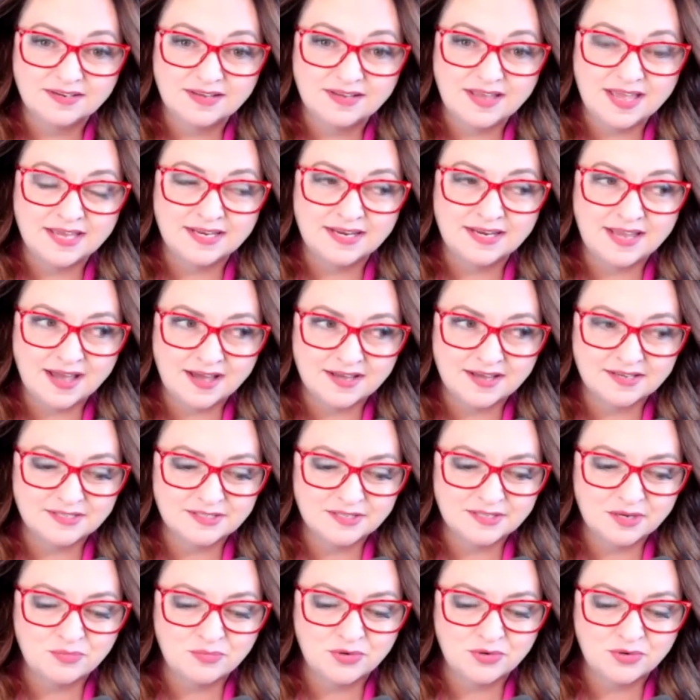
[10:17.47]
And as
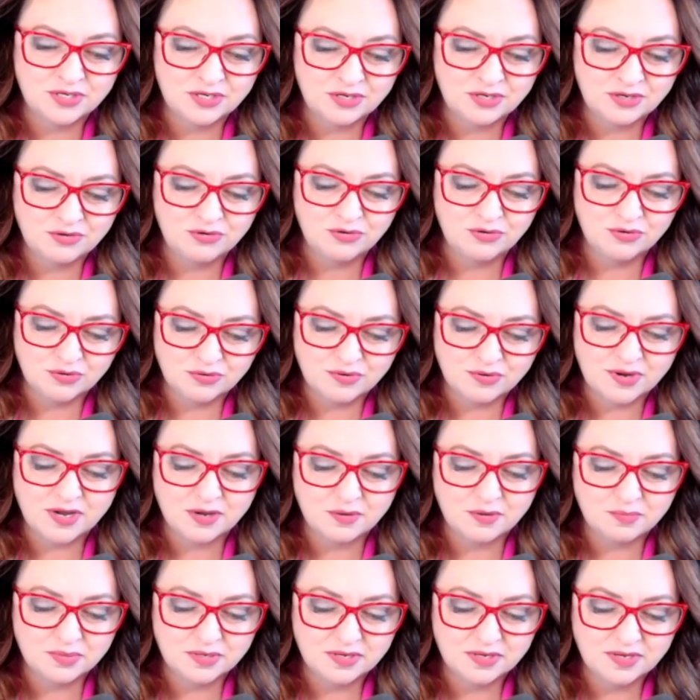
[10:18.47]
someone who grew
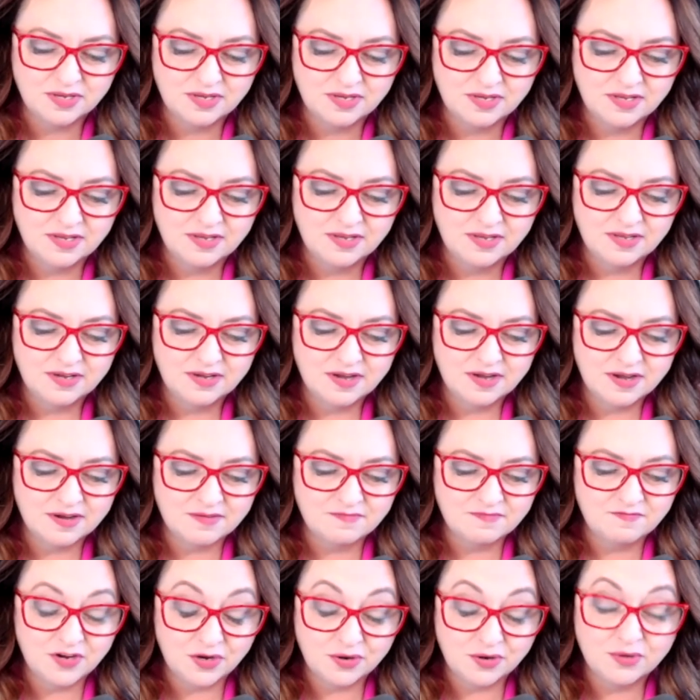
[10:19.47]
up
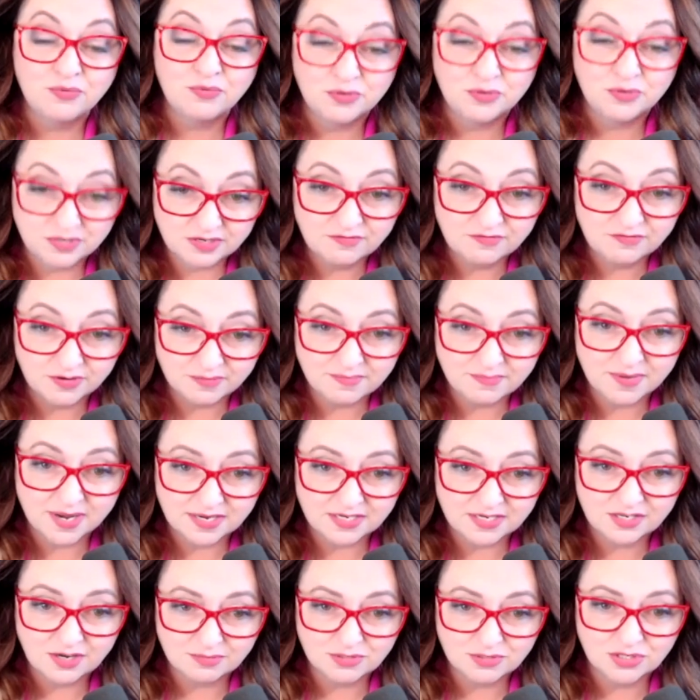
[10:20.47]
um, very wounded from my
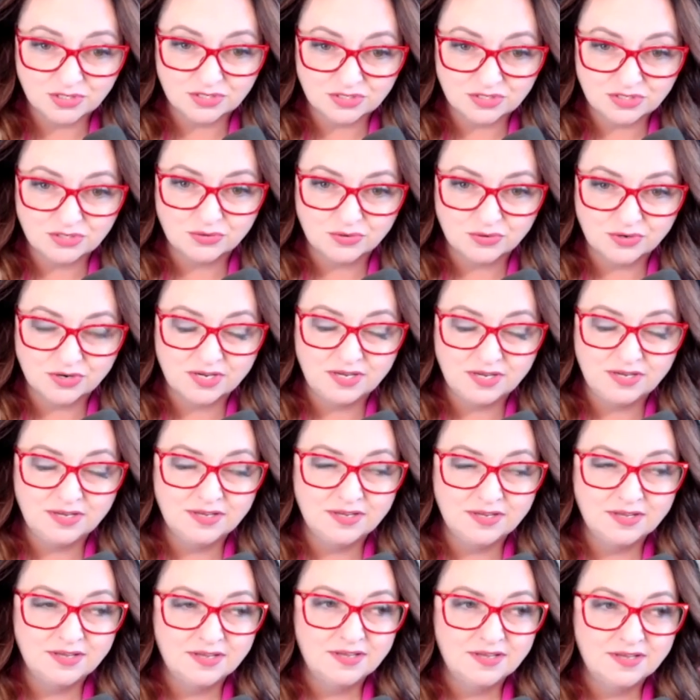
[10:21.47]
adoption story
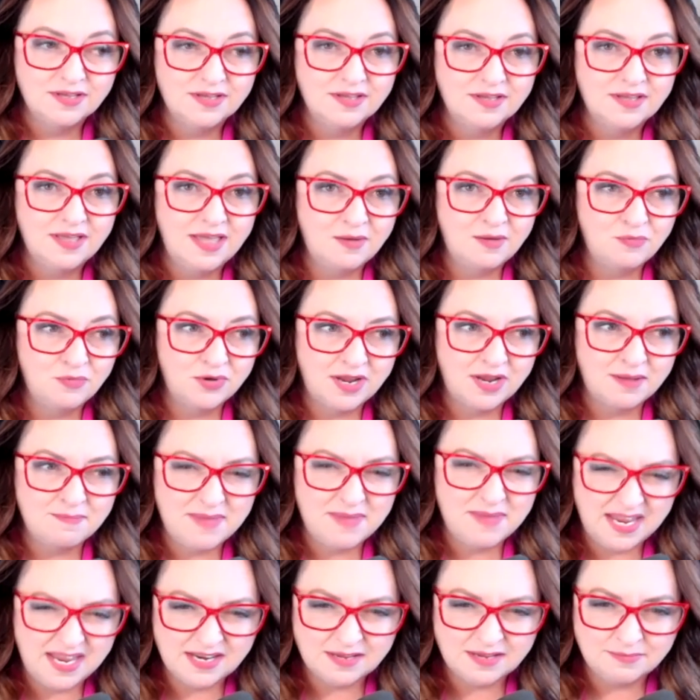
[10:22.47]
and what I
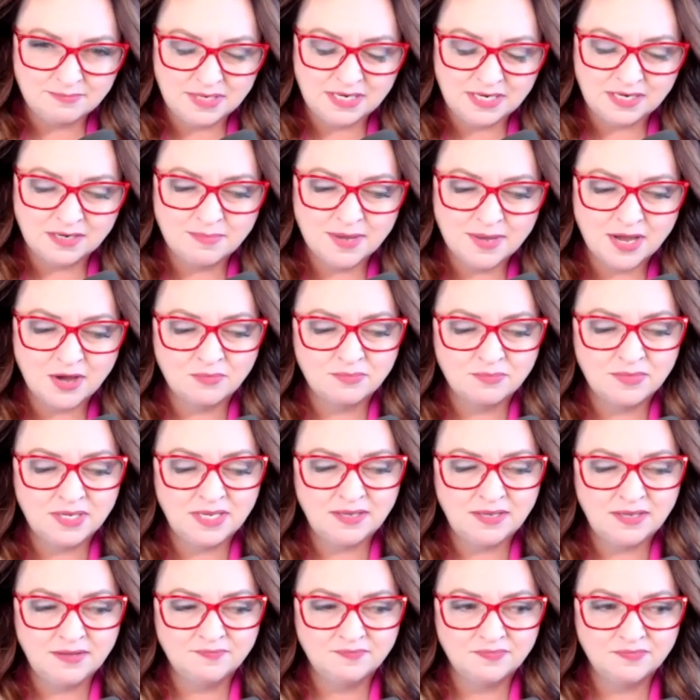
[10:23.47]
made it mean about
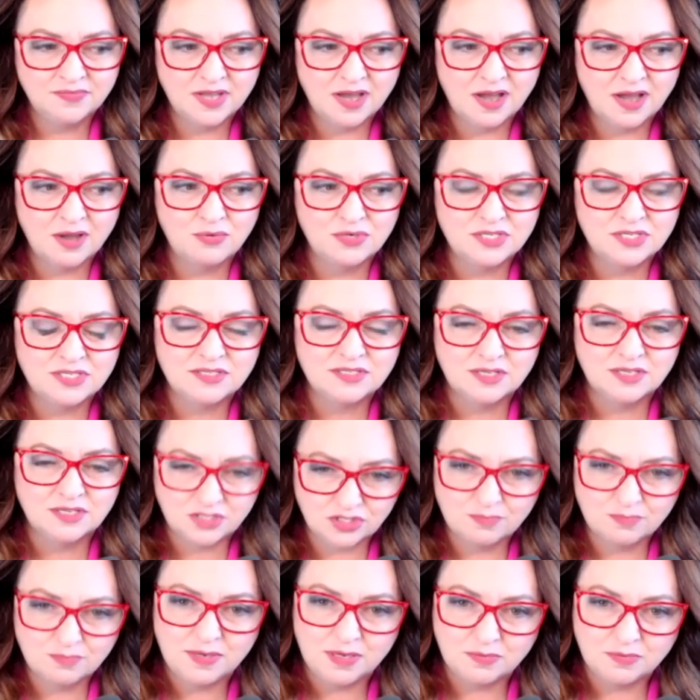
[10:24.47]
me, I was such
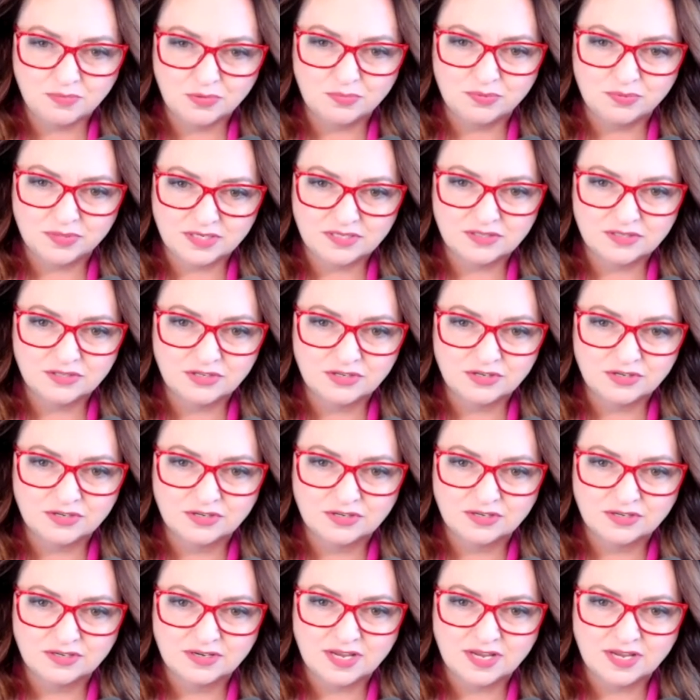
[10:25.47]
a people pleaser.
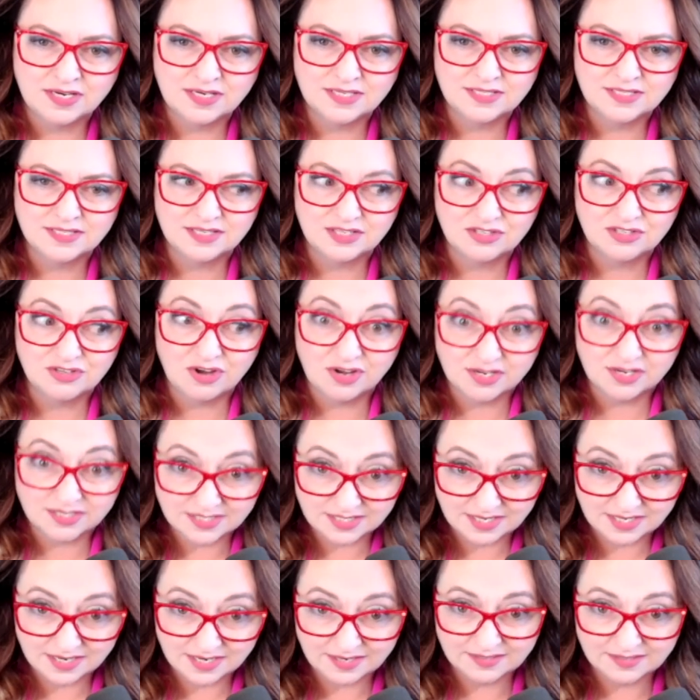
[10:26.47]
And it's
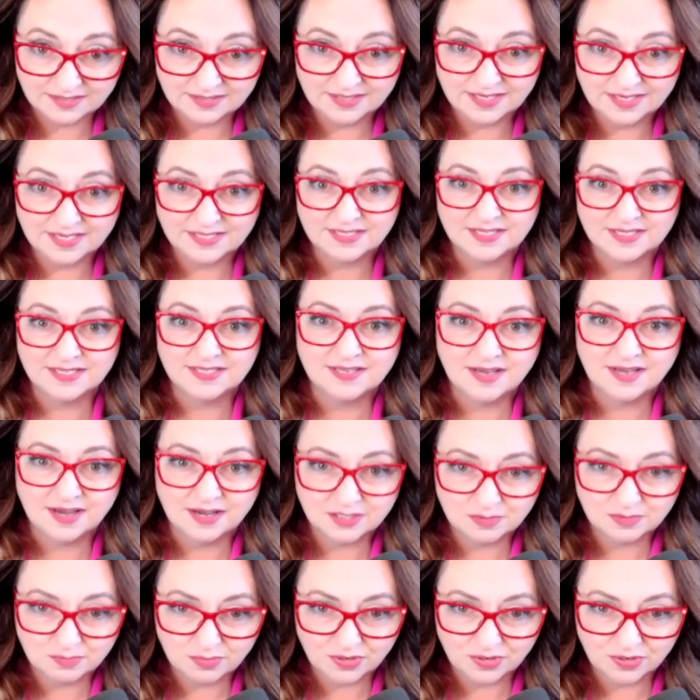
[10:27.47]
exhausting. It's
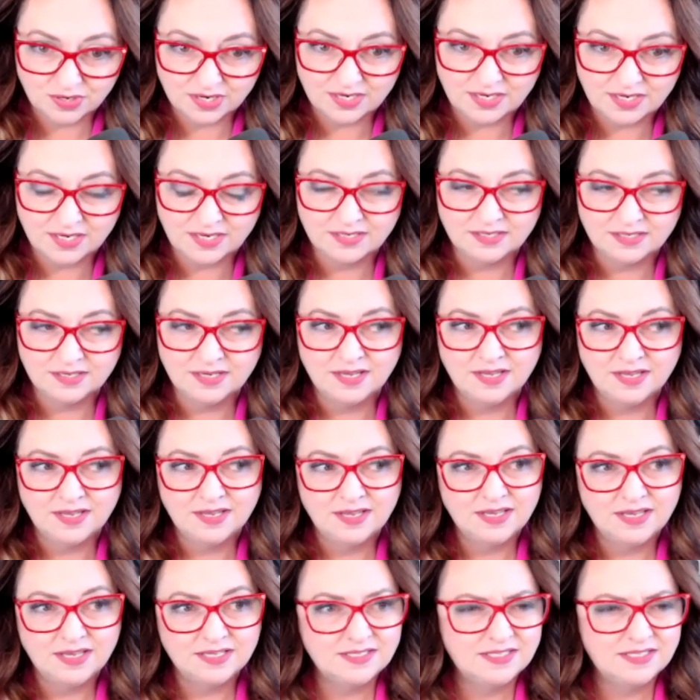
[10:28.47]
exasperating.
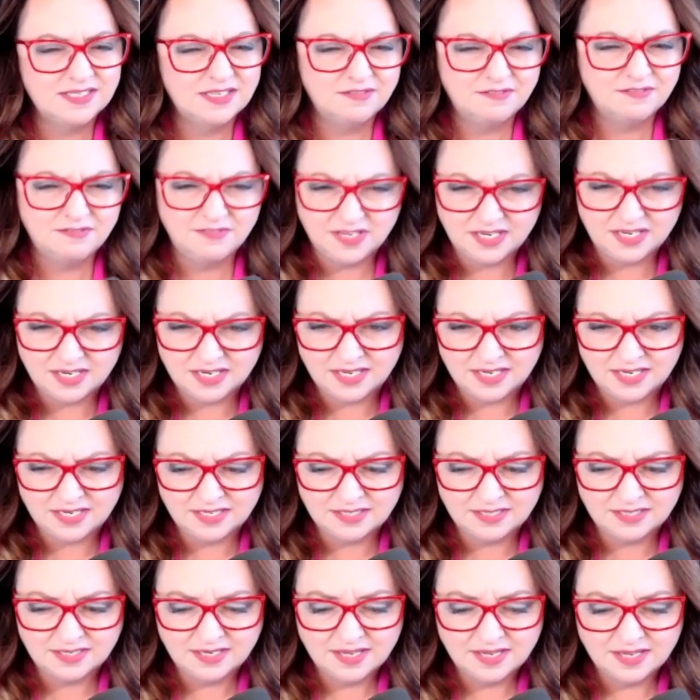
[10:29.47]
It's
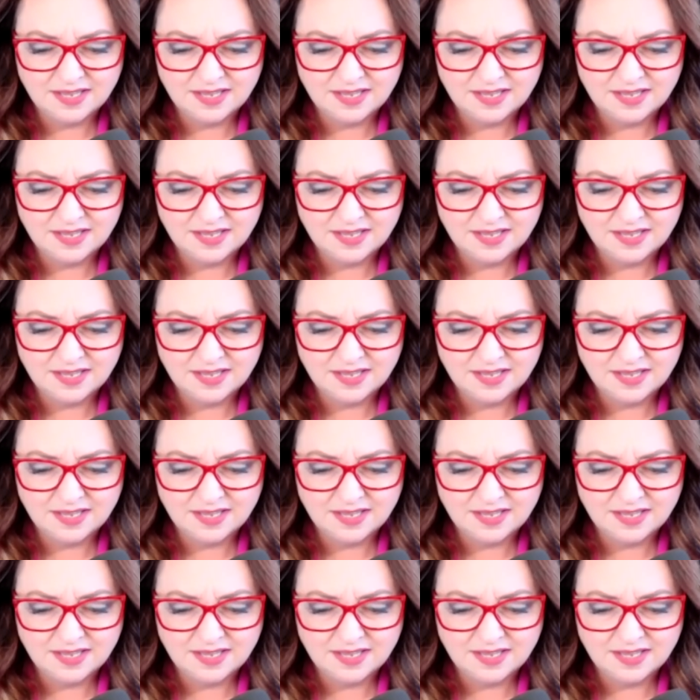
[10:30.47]
defeating.